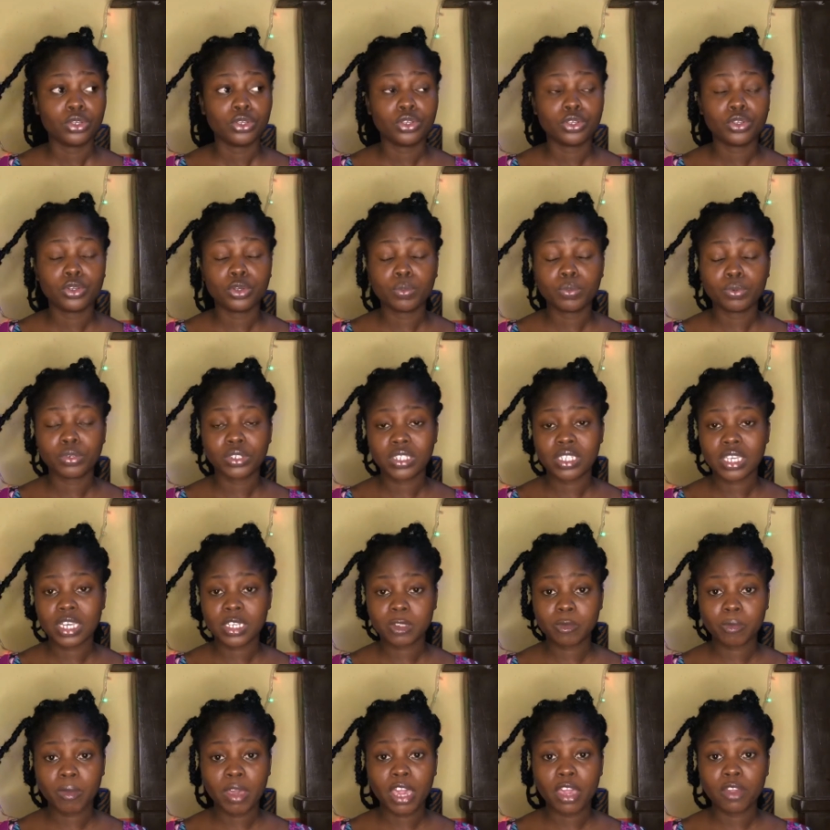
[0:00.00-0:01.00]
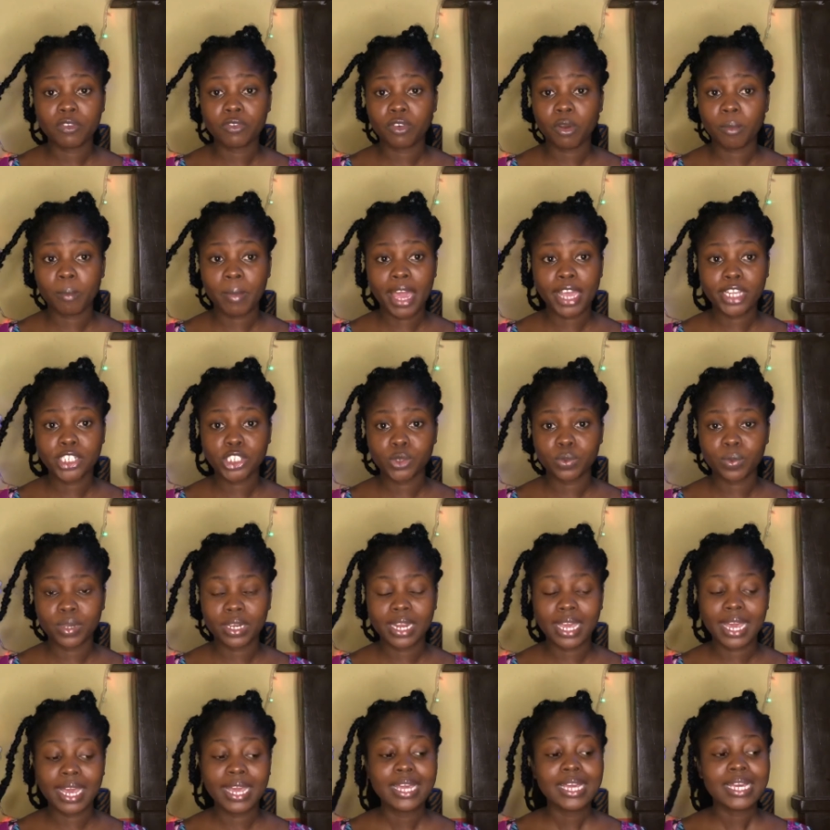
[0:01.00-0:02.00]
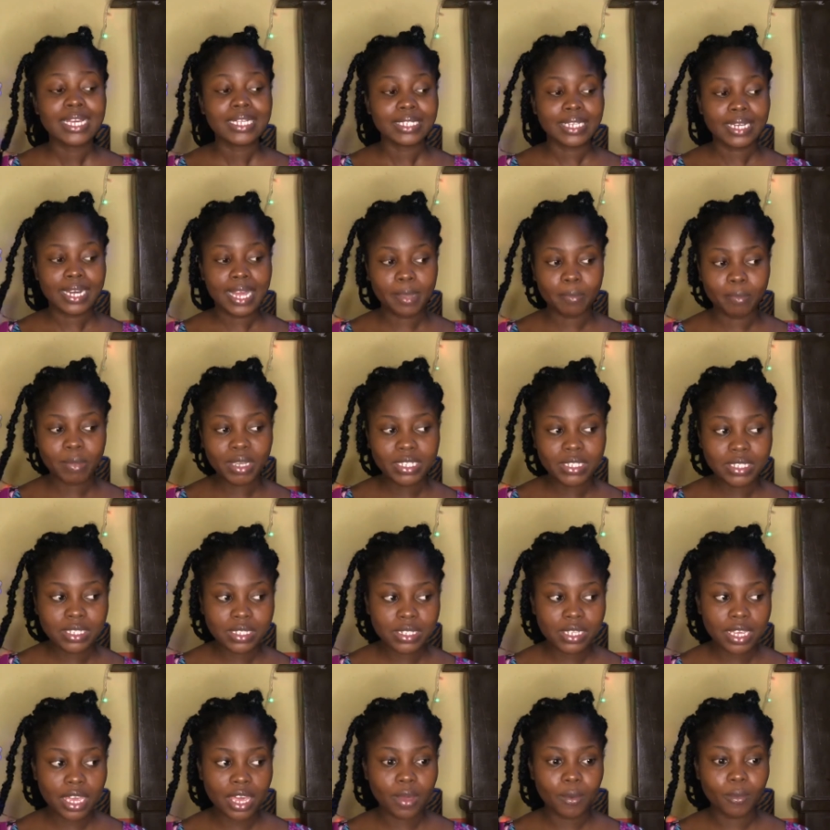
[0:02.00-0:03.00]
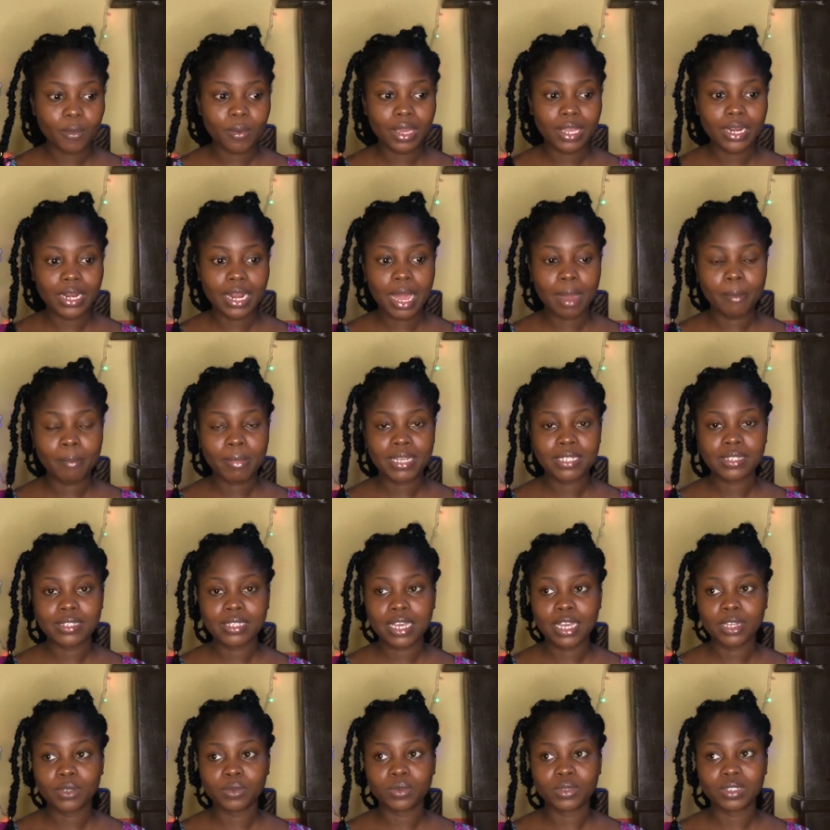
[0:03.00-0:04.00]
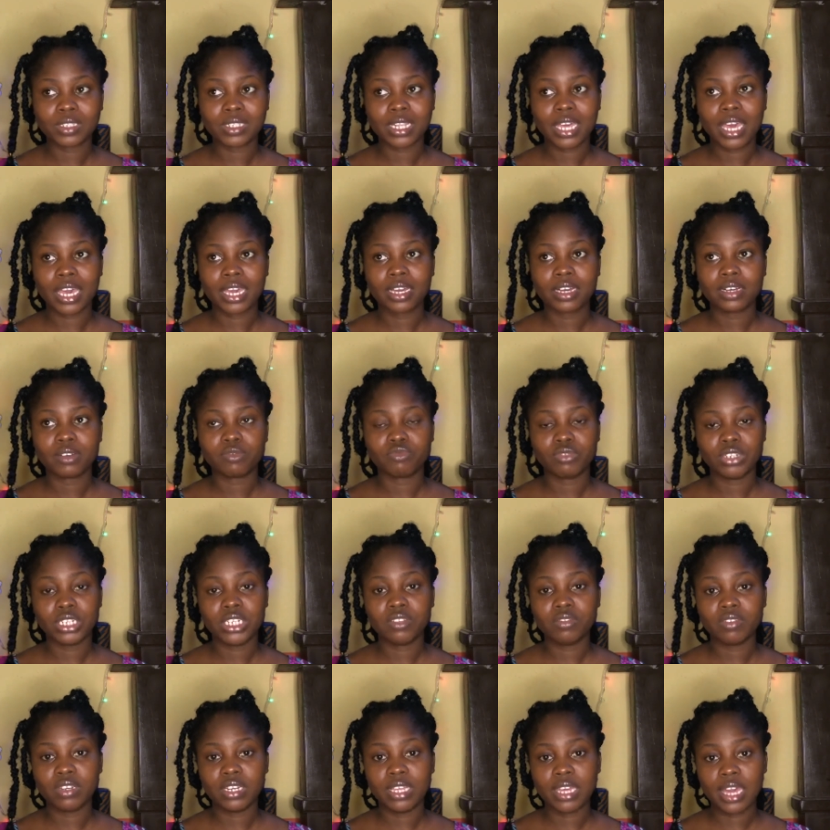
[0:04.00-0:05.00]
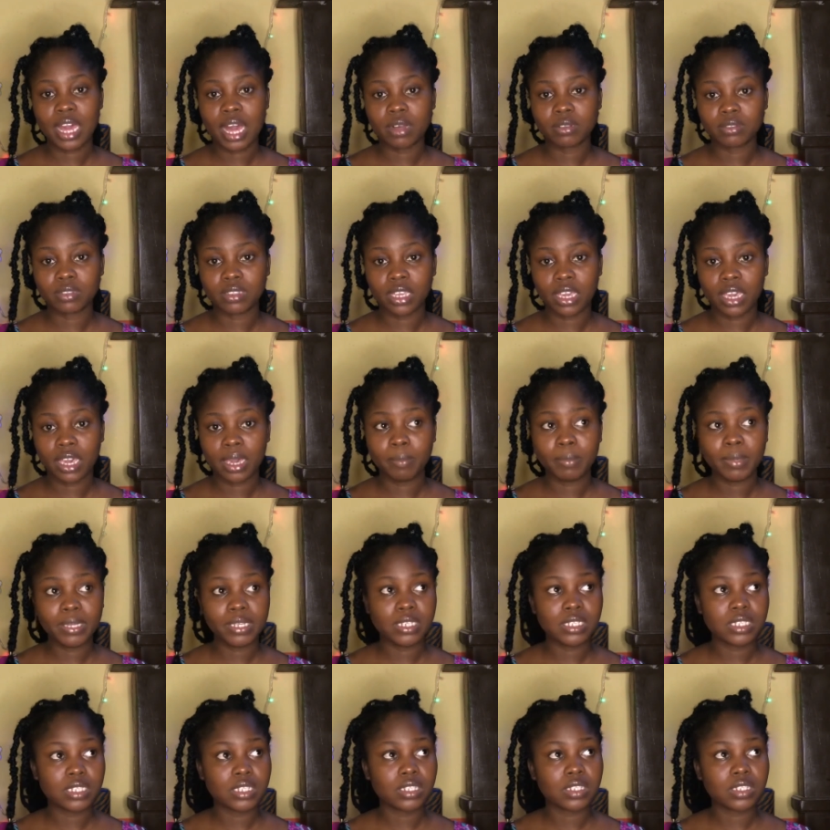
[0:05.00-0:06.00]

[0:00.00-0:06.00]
protect my hair from ash weather. Then I made this hair when Amatan was like really out there. I made it